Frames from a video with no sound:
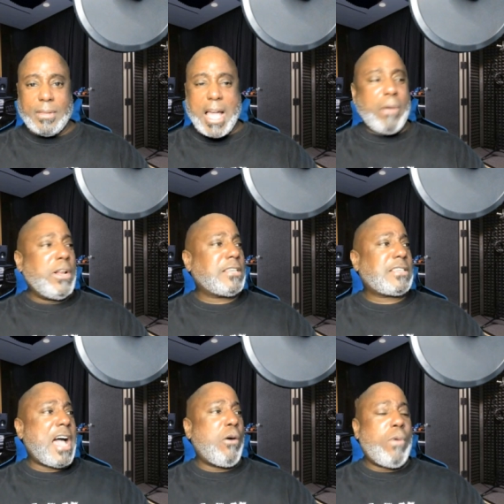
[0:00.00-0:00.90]
I went
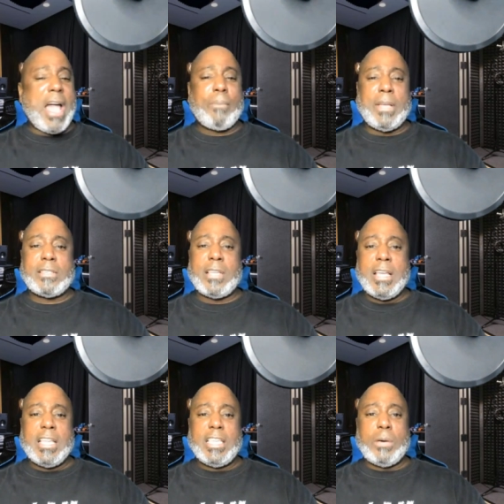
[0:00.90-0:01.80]
inside Wegmans.
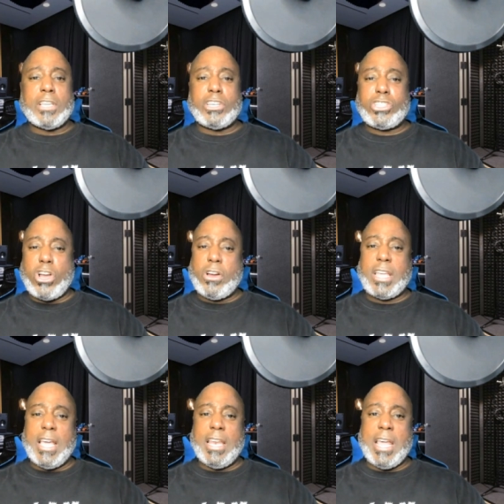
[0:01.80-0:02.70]
There was a
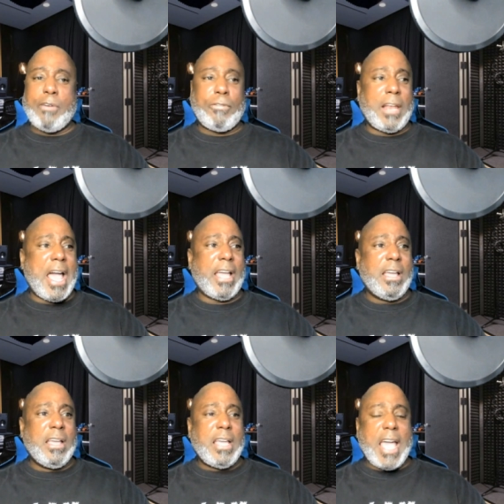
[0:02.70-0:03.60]
turkey in there for like
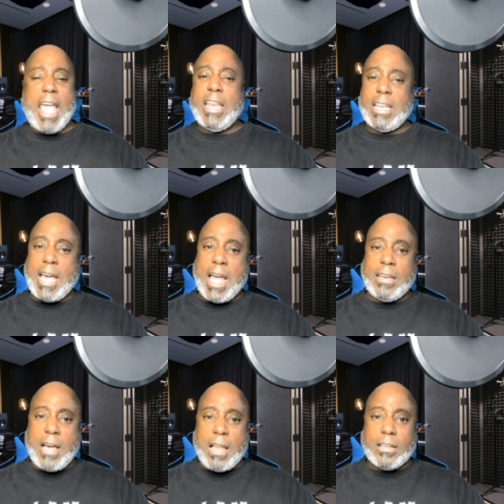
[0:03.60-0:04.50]

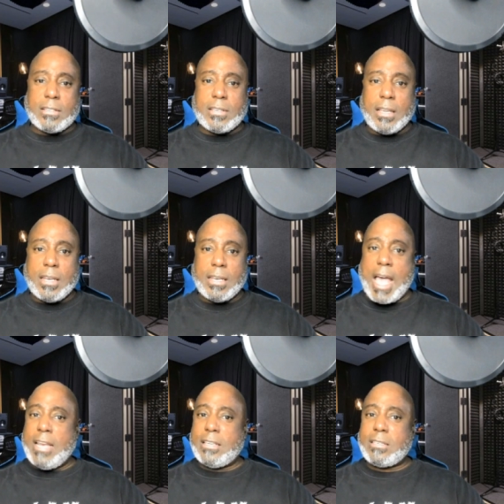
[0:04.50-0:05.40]
$89,
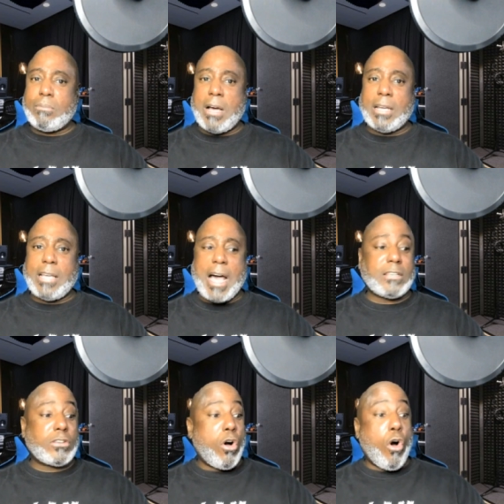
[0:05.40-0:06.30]
90 some odd
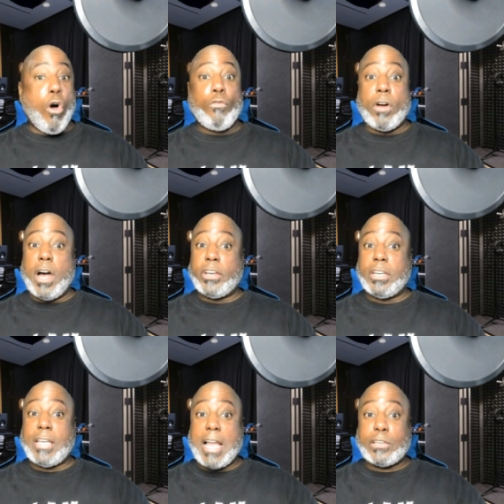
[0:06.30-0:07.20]
dollars, over
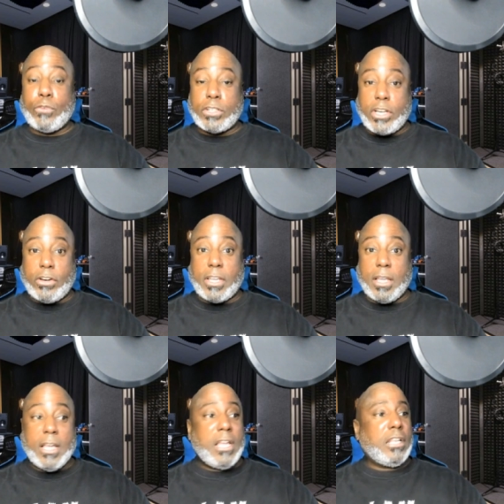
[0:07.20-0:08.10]
$100 for a
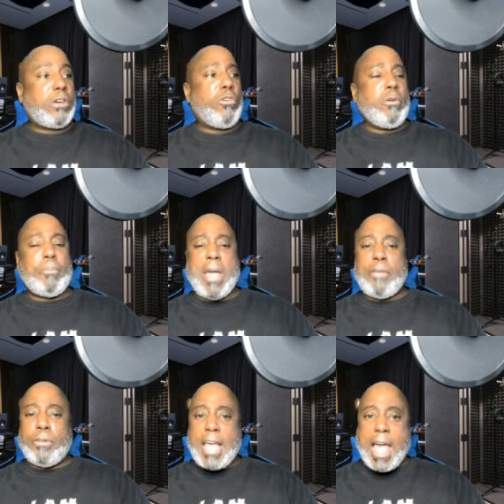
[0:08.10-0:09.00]
turkey. Look what we pay
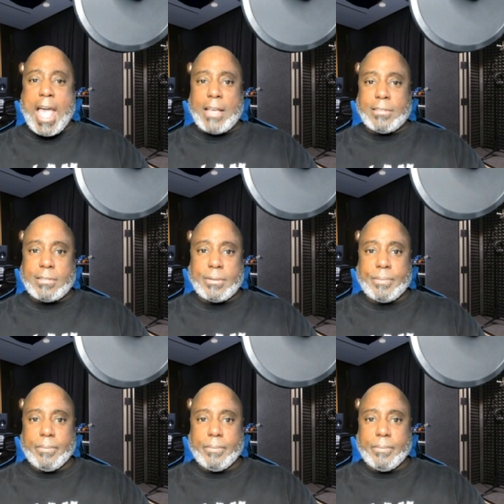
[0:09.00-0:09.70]
for gas.